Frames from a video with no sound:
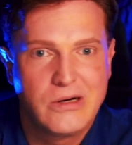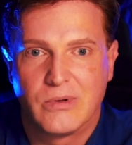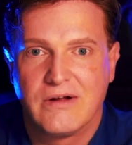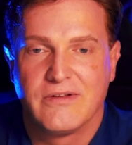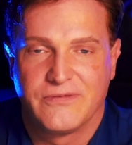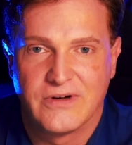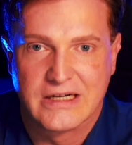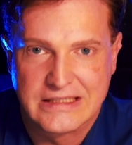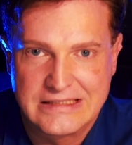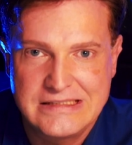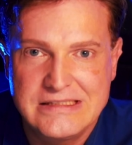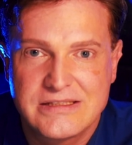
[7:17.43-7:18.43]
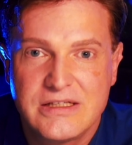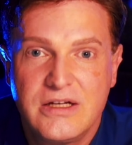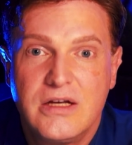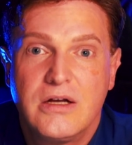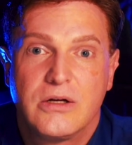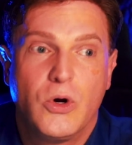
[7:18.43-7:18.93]
or whatever the fuck it is,
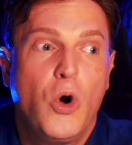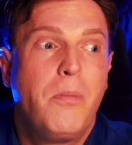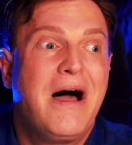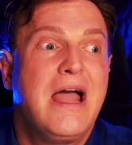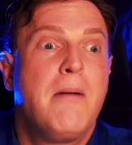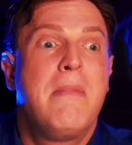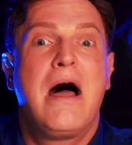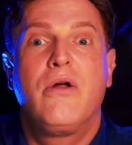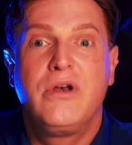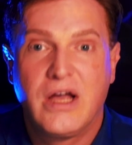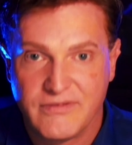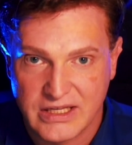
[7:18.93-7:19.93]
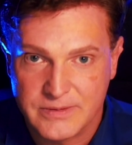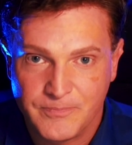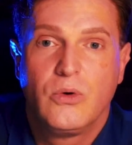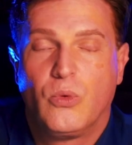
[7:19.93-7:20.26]
go buy a mountain of it.